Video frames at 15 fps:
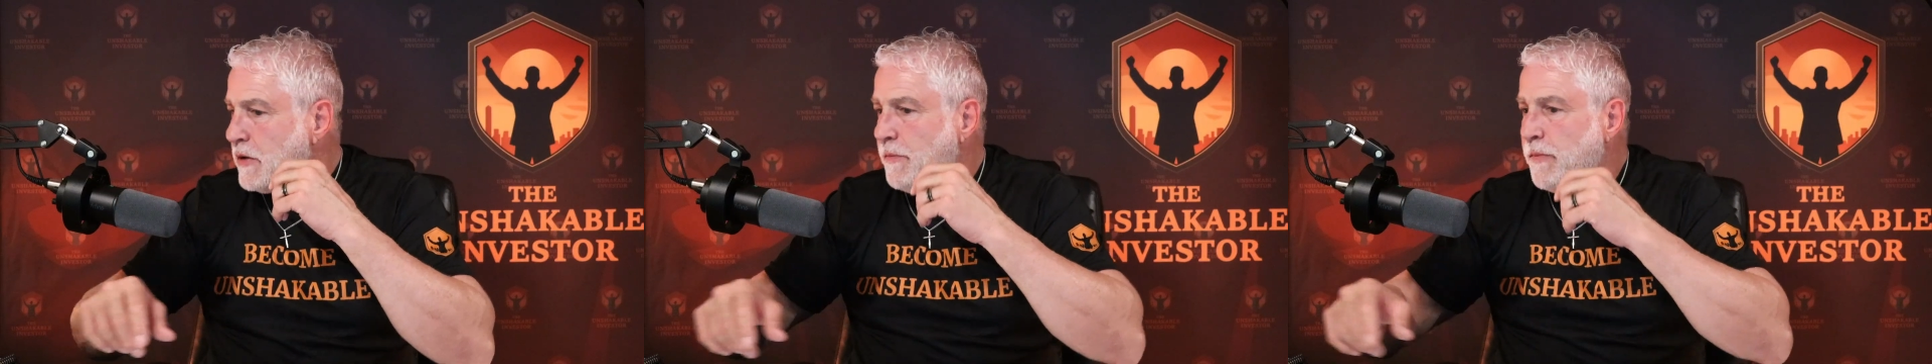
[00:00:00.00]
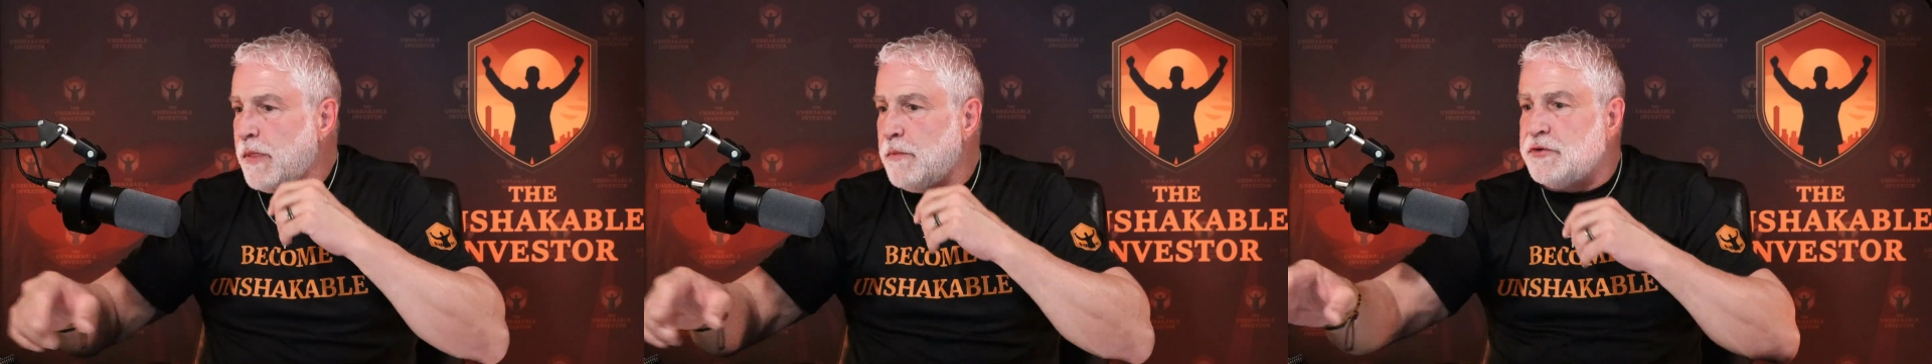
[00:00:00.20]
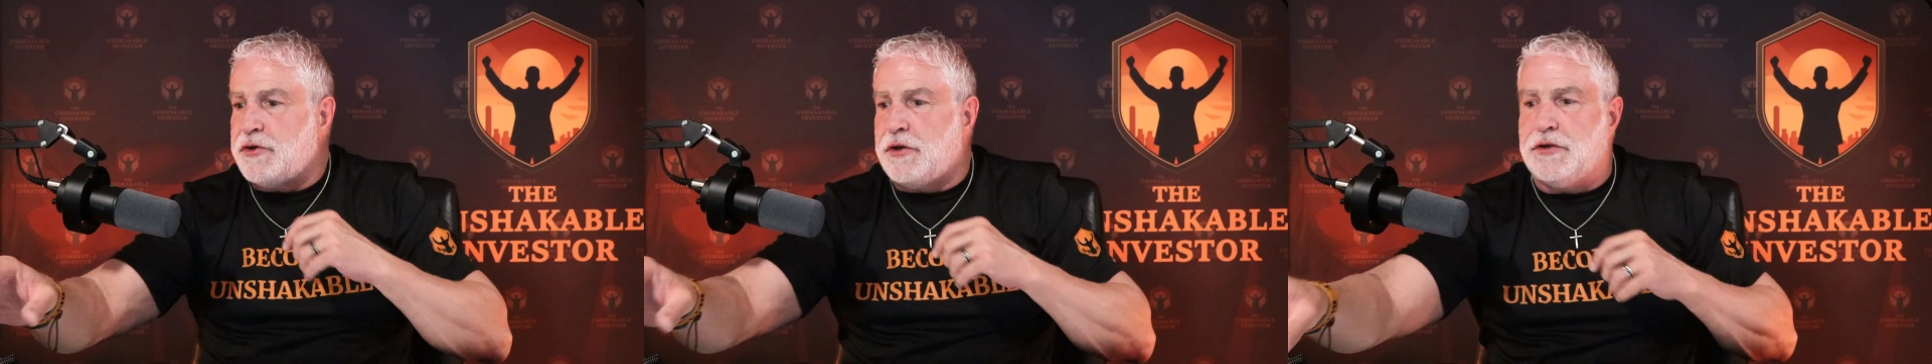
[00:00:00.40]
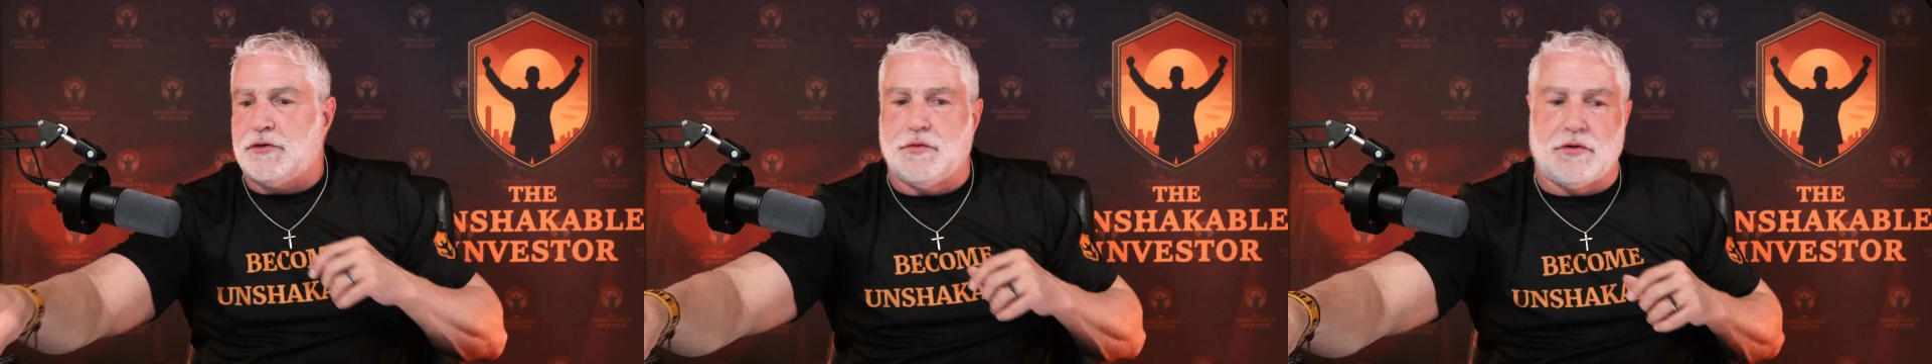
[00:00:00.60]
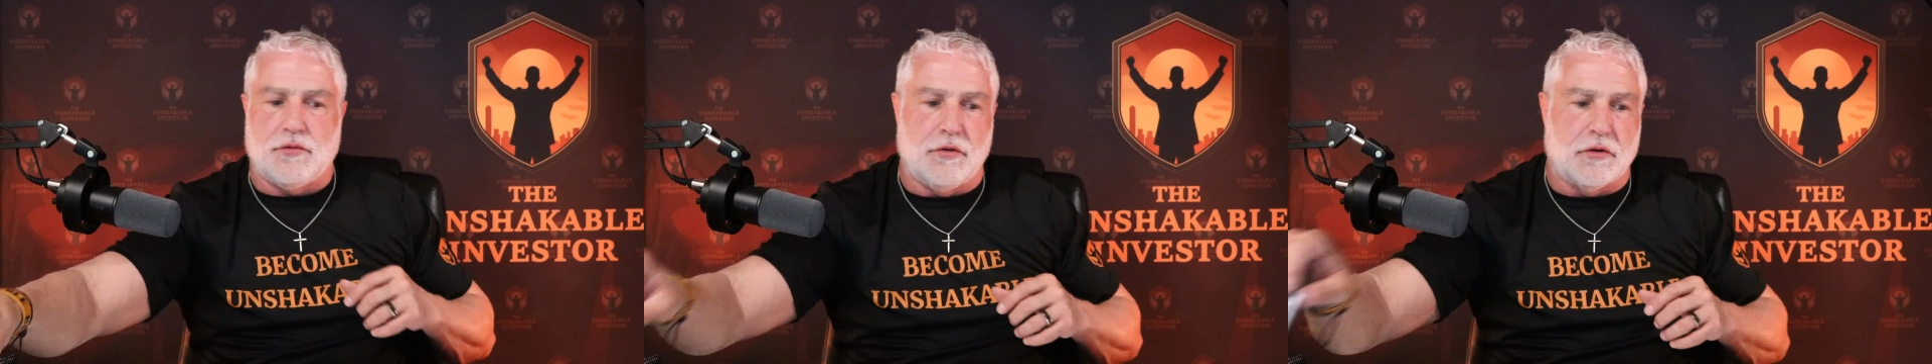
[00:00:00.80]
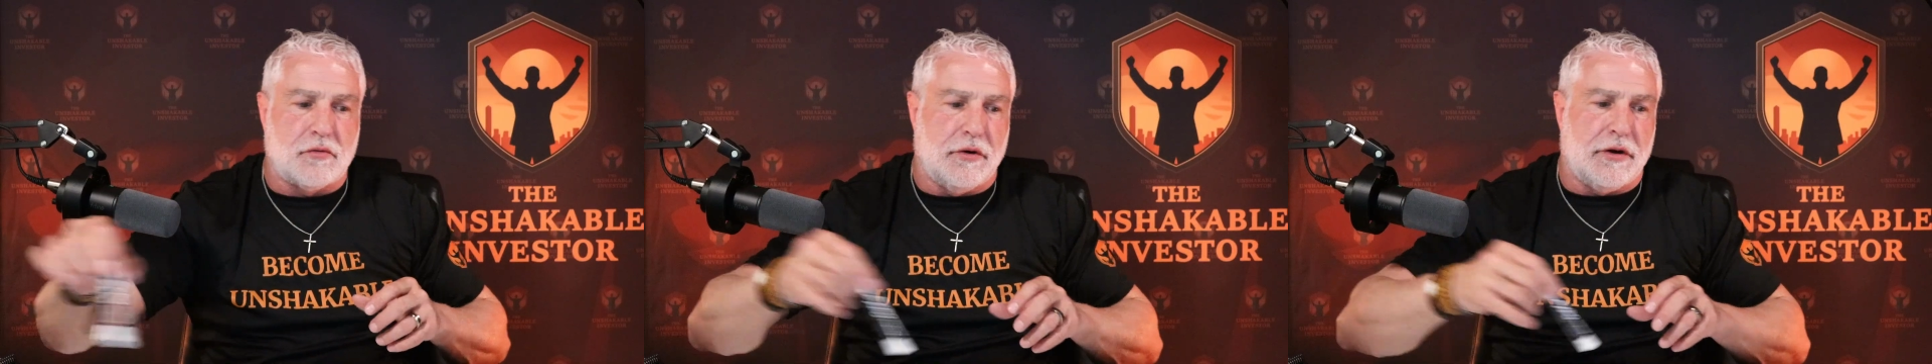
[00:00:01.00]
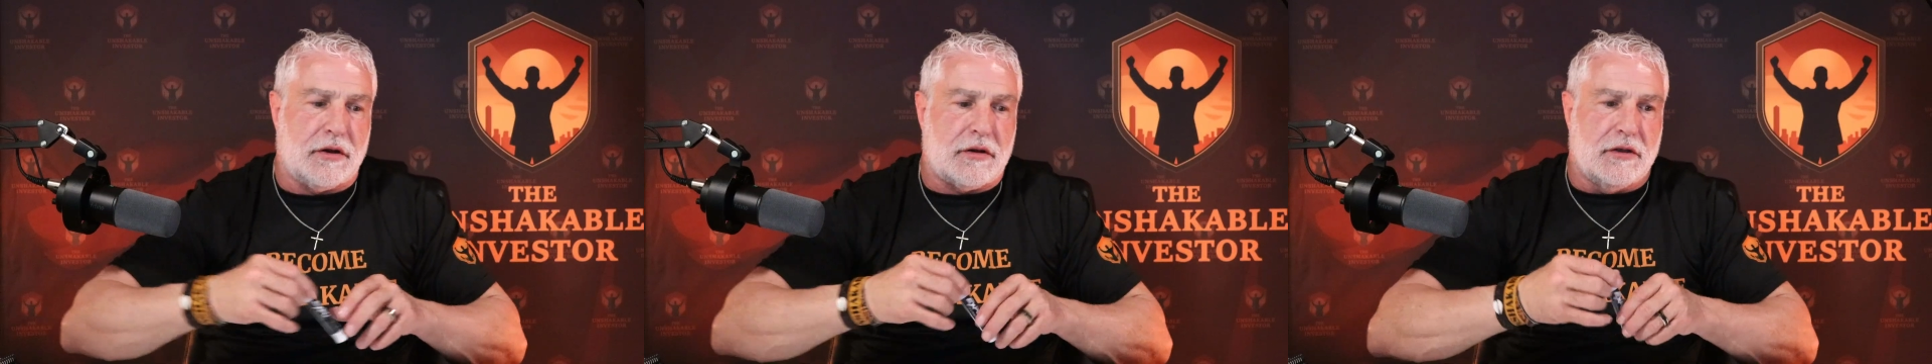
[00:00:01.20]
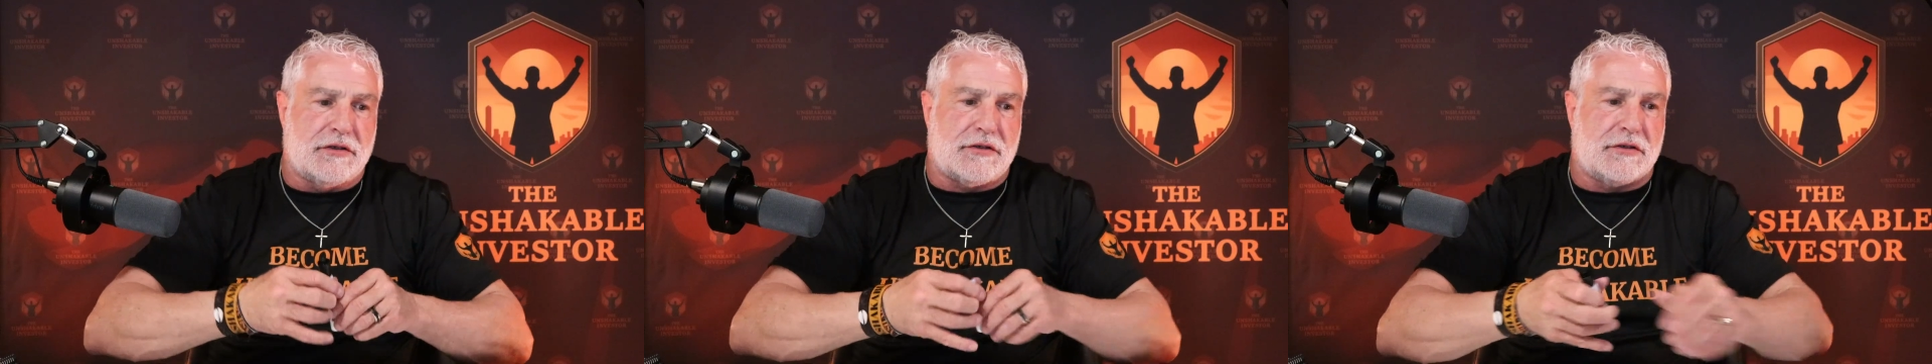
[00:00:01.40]
This
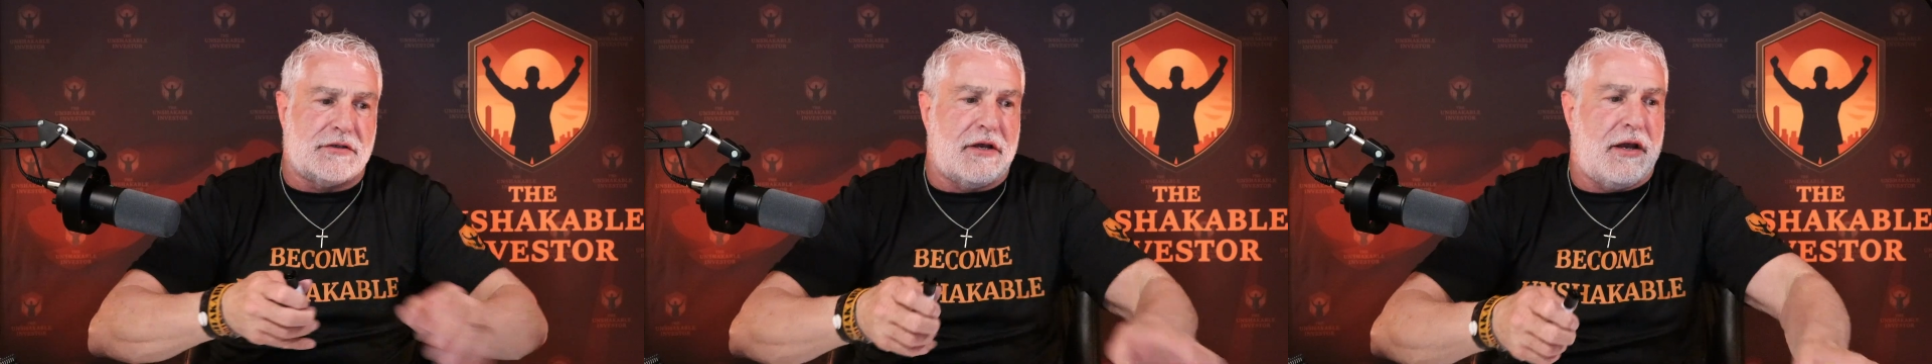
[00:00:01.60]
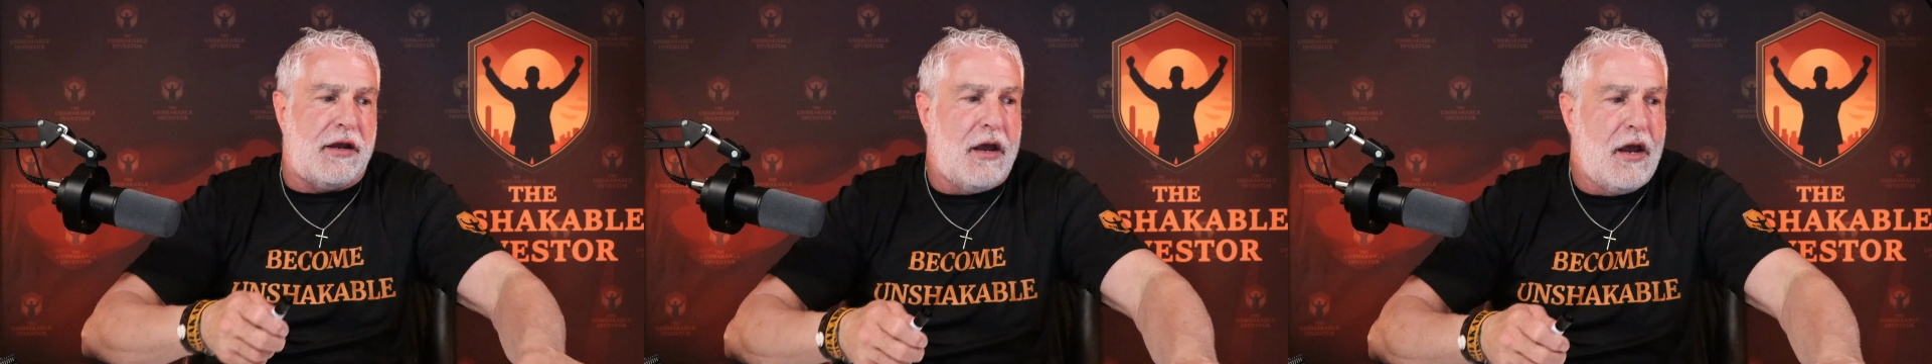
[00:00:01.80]
is a